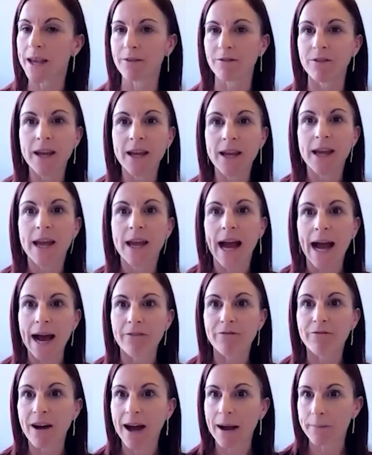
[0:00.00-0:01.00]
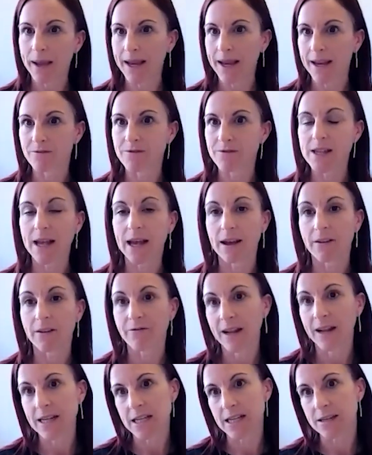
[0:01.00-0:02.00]
have Pharmac have
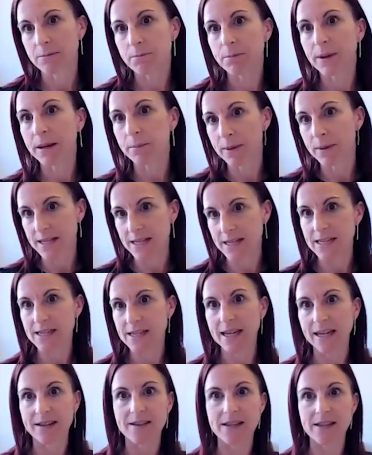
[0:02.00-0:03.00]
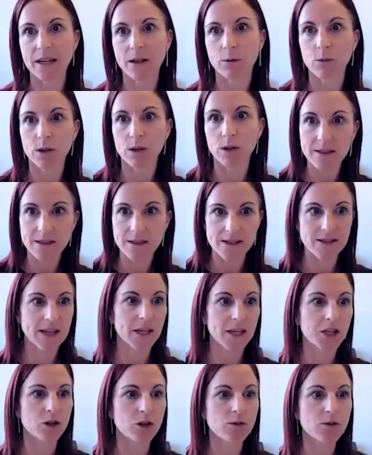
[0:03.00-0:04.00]
funded many medicines that are sitting within the
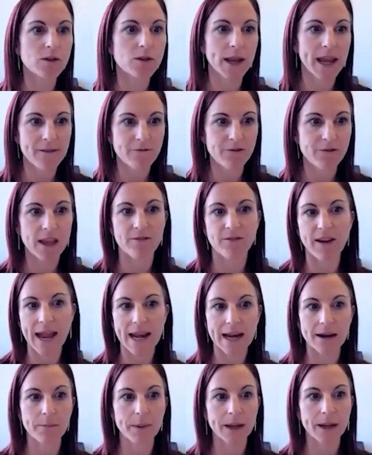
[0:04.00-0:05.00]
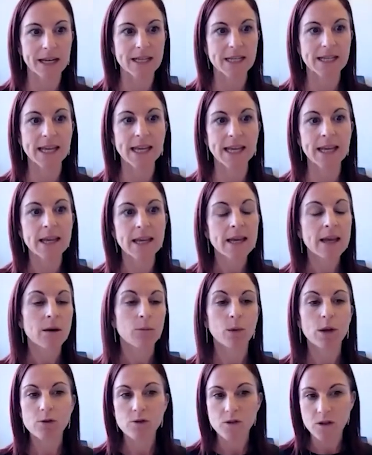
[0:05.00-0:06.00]
schedule. So we have the availability.
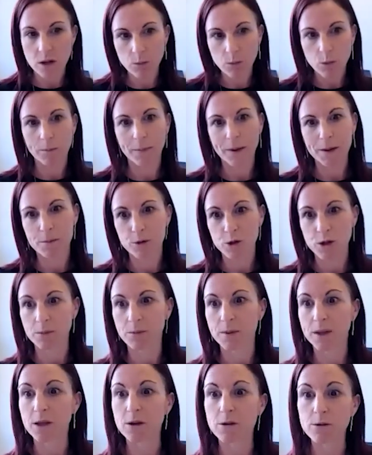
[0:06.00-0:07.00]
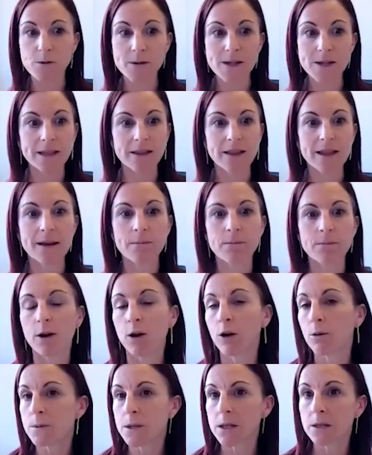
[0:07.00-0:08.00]
We also want people to be using them
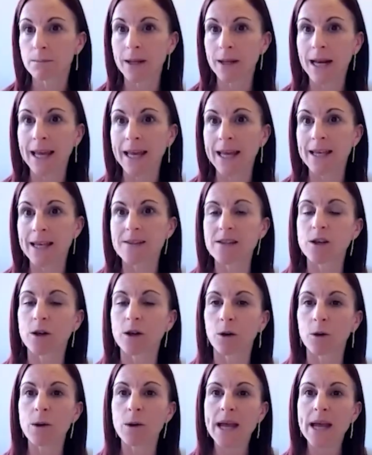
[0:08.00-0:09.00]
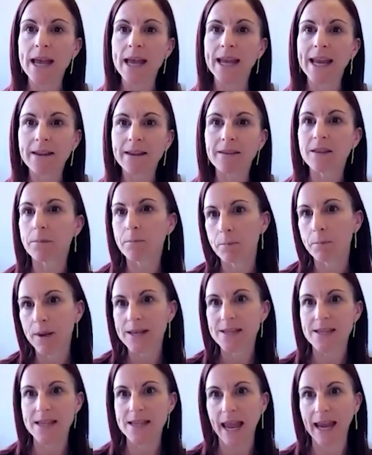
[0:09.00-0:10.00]
optimally. So getting the
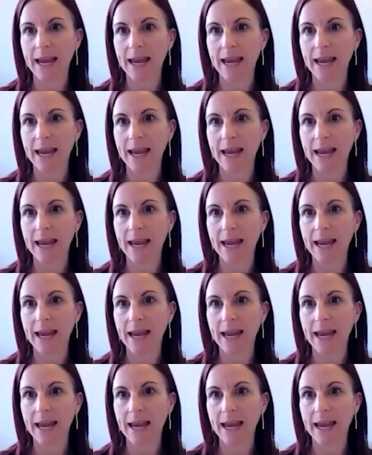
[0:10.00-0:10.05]
best